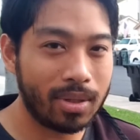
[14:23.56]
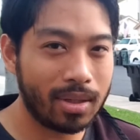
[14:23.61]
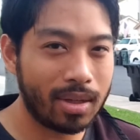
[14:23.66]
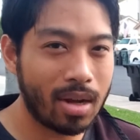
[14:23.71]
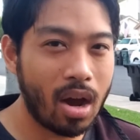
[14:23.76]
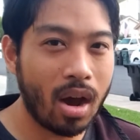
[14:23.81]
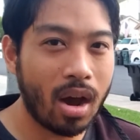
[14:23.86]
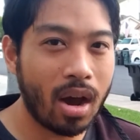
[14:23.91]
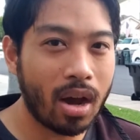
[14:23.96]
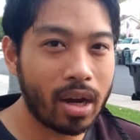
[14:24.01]

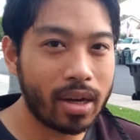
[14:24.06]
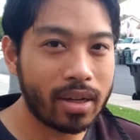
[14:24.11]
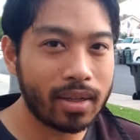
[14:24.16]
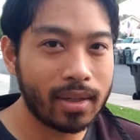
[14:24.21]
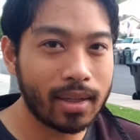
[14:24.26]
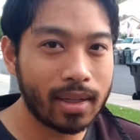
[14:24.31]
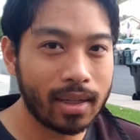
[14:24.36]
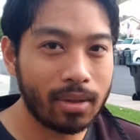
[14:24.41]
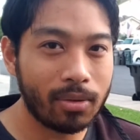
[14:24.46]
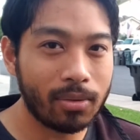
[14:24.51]
hot.
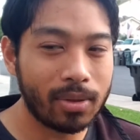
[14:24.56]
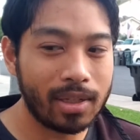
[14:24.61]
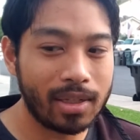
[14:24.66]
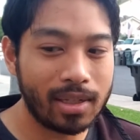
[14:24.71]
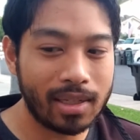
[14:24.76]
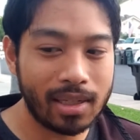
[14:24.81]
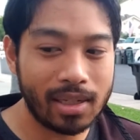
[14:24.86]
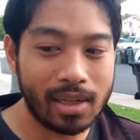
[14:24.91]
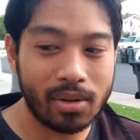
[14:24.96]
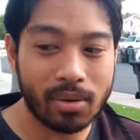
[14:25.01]
It was
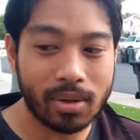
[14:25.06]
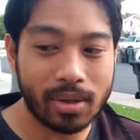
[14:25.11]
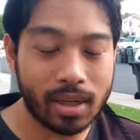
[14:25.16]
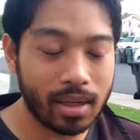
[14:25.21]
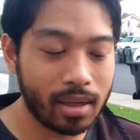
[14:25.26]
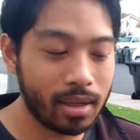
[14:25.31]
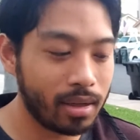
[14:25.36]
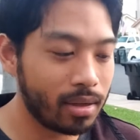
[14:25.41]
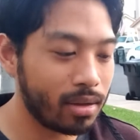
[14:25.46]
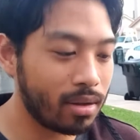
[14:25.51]

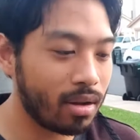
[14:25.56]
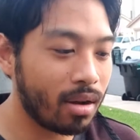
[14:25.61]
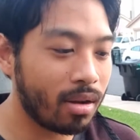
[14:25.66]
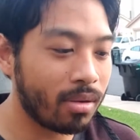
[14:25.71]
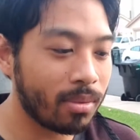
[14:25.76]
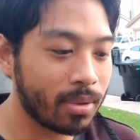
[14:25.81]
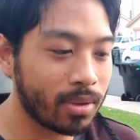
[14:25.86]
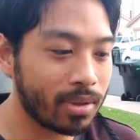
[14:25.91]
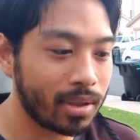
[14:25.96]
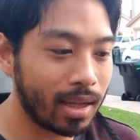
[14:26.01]
searing,
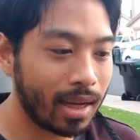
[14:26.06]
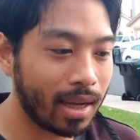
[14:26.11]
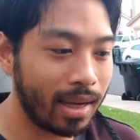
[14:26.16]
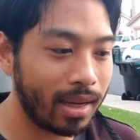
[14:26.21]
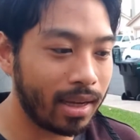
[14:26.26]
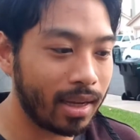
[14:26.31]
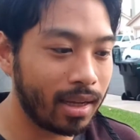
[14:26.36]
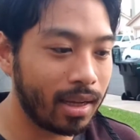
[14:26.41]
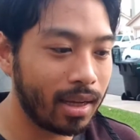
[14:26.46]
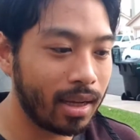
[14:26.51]
almost
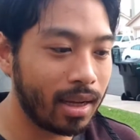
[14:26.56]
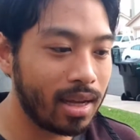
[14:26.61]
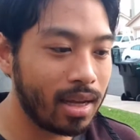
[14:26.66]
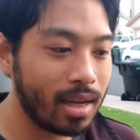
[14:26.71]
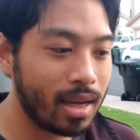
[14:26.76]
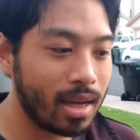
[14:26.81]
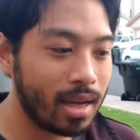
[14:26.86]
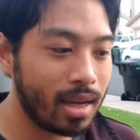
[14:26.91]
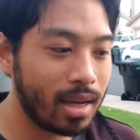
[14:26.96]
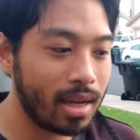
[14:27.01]
like
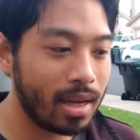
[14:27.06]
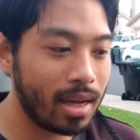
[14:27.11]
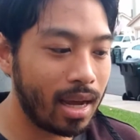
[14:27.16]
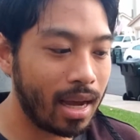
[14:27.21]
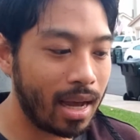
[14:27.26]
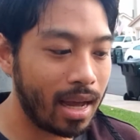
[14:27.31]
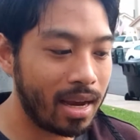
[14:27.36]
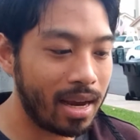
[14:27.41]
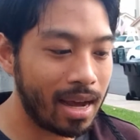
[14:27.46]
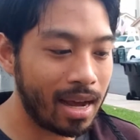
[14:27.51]
I
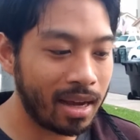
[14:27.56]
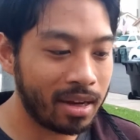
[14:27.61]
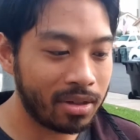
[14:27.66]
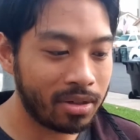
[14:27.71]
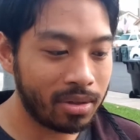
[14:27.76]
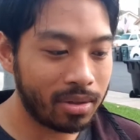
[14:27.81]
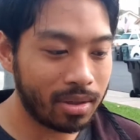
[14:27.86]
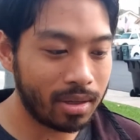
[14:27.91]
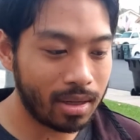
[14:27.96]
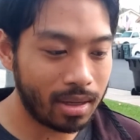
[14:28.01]

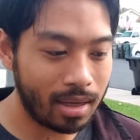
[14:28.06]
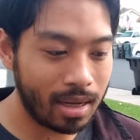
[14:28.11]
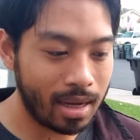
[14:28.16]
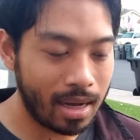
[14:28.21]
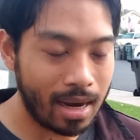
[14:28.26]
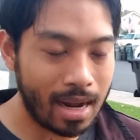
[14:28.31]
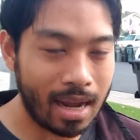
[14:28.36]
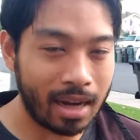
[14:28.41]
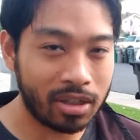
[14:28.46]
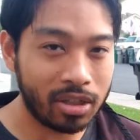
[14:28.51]

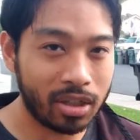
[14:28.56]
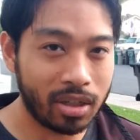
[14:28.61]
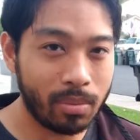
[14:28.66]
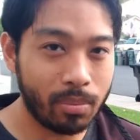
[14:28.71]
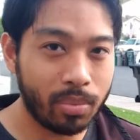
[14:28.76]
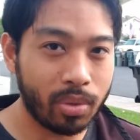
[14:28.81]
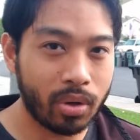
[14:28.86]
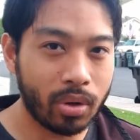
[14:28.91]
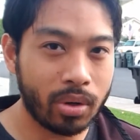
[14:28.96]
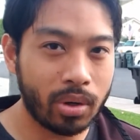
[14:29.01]
had actually
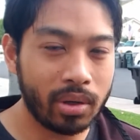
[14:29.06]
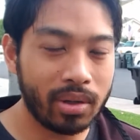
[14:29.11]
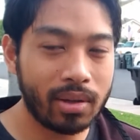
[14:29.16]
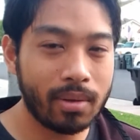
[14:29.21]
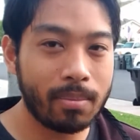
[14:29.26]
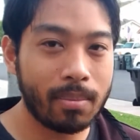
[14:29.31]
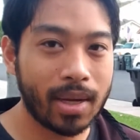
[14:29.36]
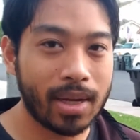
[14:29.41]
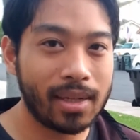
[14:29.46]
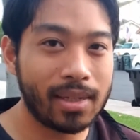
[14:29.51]
burned
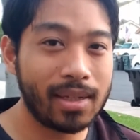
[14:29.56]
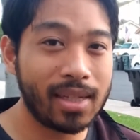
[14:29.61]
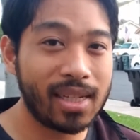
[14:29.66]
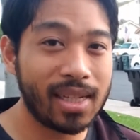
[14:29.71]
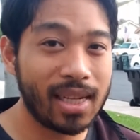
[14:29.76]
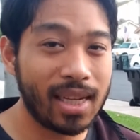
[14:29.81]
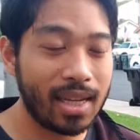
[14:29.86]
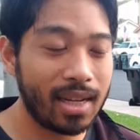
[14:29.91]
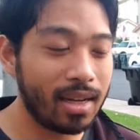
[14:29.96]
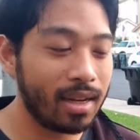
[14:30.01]
my
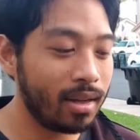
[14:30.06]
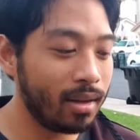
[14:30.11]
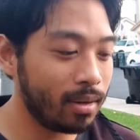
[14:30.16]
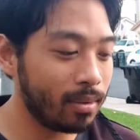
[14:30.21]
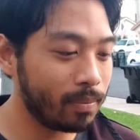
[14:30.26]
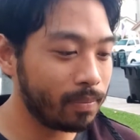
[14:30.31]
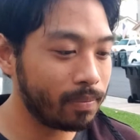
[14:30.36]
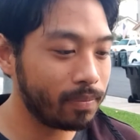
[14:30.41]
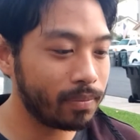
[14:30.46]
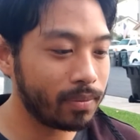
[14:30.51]
skin.
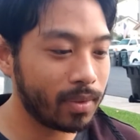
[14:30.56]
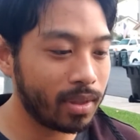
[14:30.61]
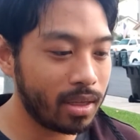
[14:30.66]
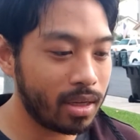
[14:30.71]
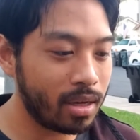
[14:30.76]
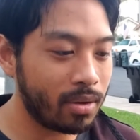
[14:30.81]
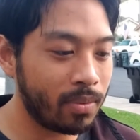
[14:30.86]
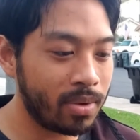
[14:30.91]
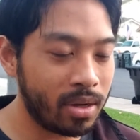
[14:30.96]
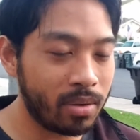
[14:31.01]

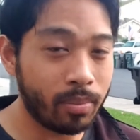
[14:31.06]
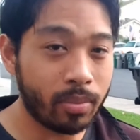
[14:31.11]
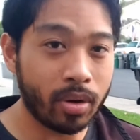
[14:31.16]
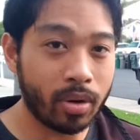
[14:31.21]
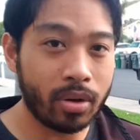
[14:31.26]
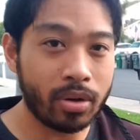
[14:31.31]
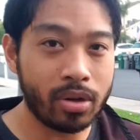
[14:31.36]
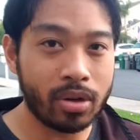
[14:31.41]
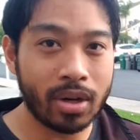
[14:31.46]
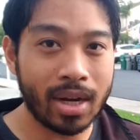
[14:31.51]
You know when you
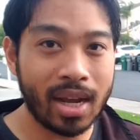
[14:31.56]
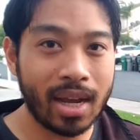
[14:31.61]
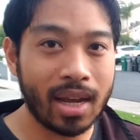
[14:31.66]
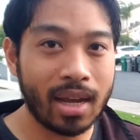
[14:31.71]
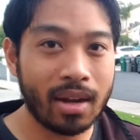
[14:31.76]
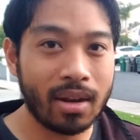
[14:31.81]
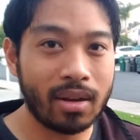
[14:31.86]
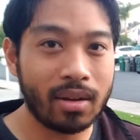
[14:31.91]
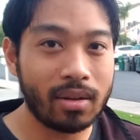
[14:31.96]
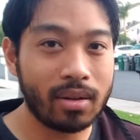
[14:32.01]
burn your
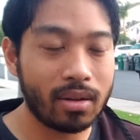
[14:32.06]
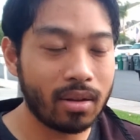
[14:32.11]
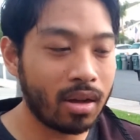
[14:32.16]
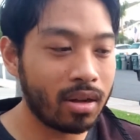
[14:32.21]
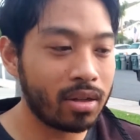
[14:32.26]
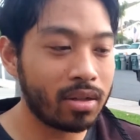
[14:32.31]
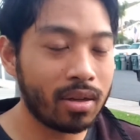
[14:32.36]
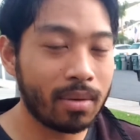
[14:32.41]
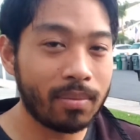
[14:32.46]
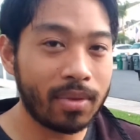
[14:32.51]
hand
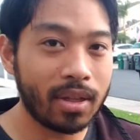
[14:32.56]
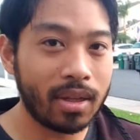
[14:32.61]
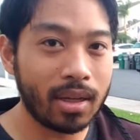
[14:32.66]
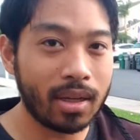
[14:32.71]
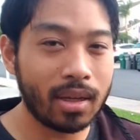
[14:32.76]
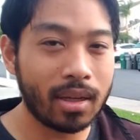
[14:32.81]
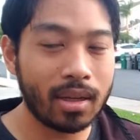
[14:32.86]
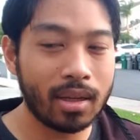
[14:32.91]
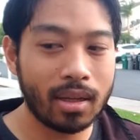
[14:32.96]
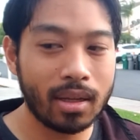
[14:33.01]
on
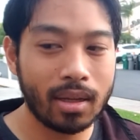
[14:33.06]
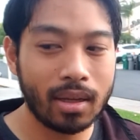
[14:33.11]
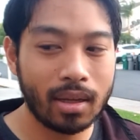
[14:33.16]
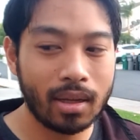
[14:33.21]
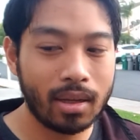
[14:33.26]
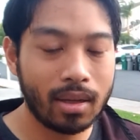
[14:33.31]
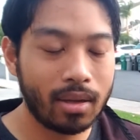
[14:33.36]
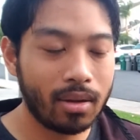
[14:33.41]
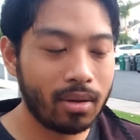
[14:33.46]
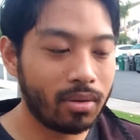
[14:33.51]
something,
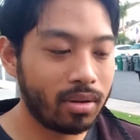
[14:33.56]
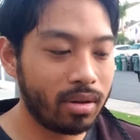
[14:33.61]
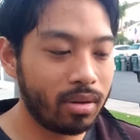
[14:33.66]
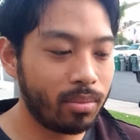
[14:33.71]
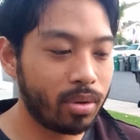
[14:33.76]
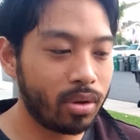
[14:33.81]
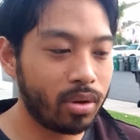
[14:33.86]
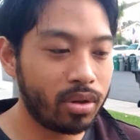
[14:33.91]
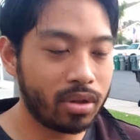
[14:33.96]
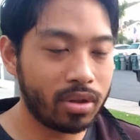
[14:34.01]
or you
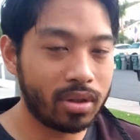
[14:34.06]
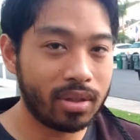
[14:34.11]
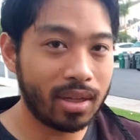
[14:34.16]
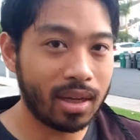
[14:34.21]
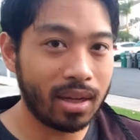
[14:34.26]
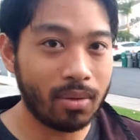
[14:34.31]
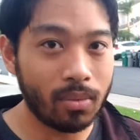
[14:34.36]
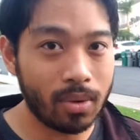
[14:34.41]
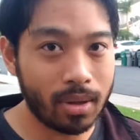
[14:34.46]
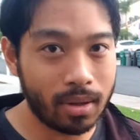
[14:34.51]
burn your
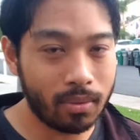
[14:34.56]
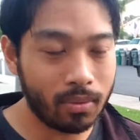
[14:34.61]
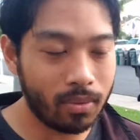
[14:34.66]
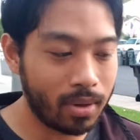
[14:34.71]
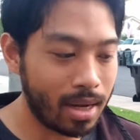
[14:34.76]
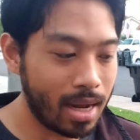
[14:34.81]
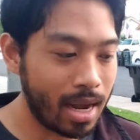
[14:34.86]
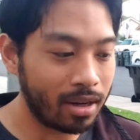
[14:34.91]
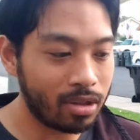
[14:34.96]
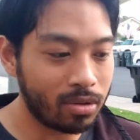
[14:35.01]
skin with
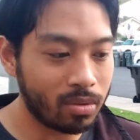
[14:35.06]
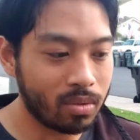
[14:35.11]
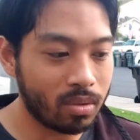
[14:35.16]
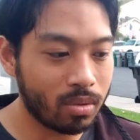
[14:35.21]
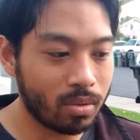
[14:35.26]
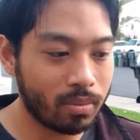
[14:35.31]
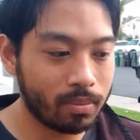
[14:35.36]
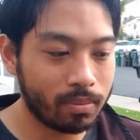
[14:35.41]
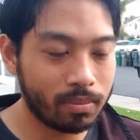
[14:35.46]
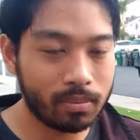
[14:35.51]

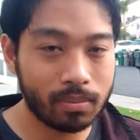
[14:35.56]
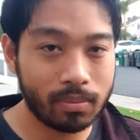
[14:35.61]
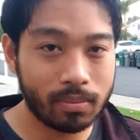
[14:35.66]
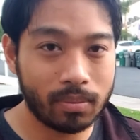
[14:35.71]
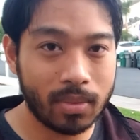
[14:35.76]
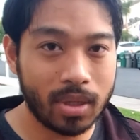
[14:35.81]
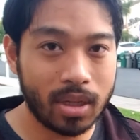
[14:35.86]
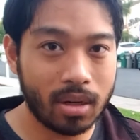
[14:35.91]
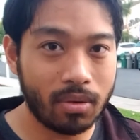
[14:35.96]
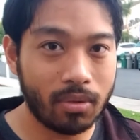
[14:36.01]
actual,
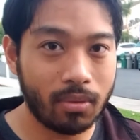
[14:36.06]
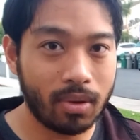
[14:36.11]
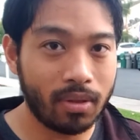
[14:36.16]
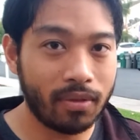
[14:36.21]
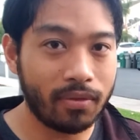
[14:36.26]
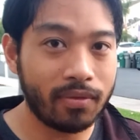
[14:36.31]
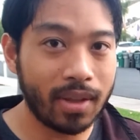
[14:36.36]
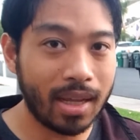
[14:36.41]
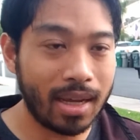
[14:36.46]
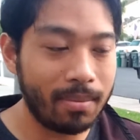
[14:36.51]
where the
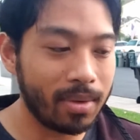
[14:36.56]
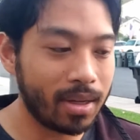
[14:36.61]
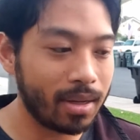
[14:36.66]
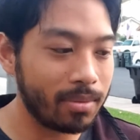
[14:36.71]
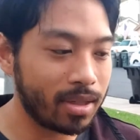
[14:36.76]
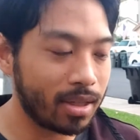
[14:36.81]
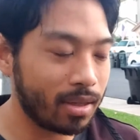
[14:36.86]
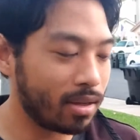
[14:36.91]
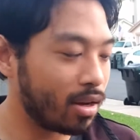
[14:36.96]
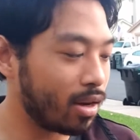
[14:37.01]
flame
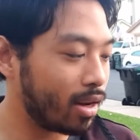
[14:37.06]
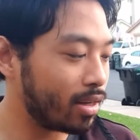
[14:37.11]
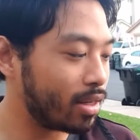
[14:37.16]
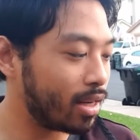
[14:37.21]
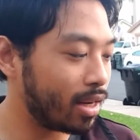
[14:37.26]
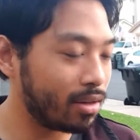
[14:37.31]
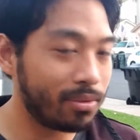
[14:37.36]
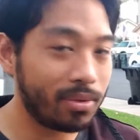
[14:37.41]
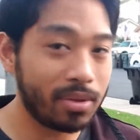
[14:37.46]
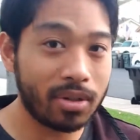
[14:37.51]
comes in
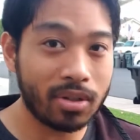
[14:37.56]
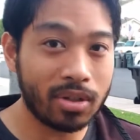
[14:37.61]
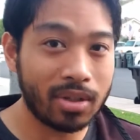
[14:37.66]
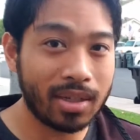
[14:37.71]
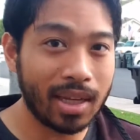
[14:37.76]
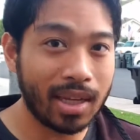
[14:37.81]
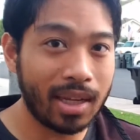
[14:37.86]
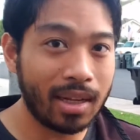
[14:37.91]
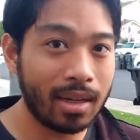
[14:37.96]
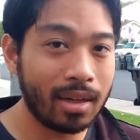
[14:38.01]
contact with your
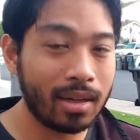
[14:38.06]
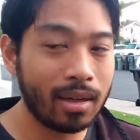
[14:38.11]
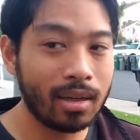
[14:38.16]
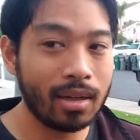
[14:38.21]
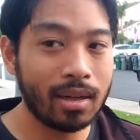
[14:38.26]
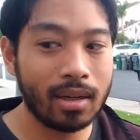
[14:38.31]
skin?